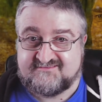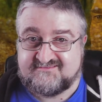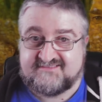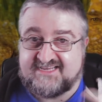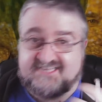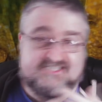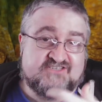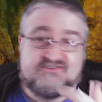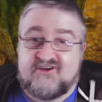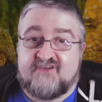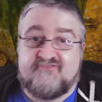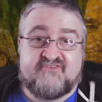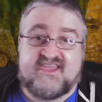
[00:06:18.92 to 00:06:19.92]
He's just
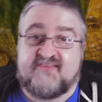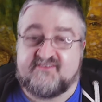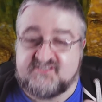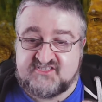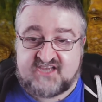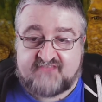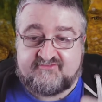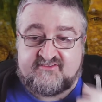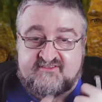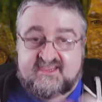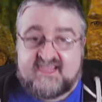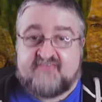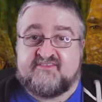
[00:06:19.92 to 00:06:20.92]
not there. There's nothing
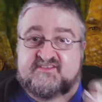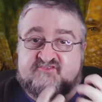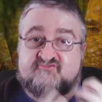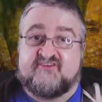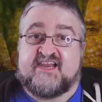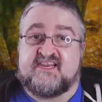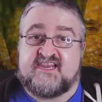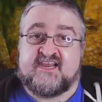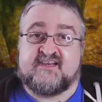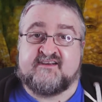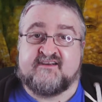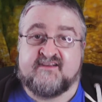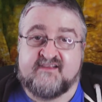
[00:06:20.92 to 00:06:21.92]
there that's dragging you
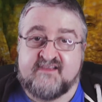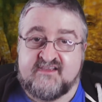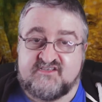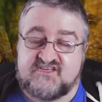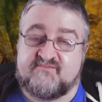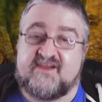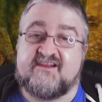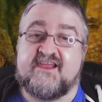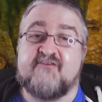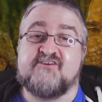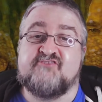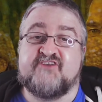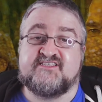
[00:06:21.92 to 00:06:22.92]
in. So no matter how
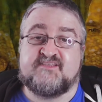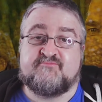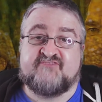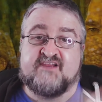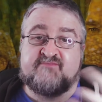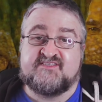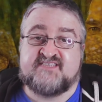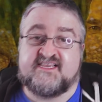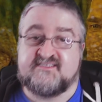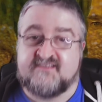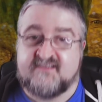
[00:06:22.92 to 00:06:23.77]
interesting the premise is,